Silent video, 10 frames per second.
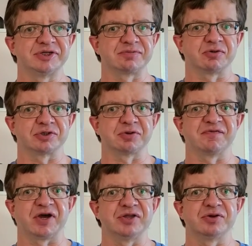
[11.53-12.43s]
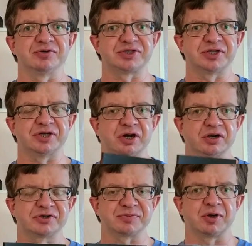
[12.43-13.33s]
of course we find those in
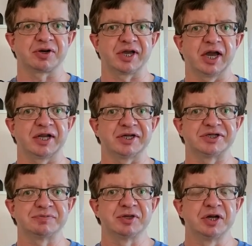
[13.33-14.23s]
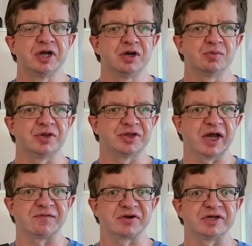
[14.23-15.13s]
our small catechism with
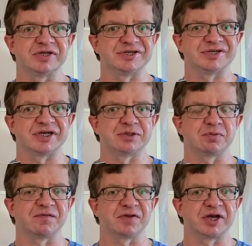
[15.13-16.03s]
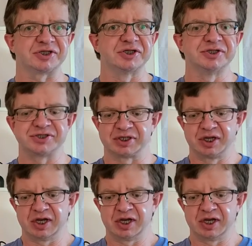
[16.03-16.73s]
African descent reflections.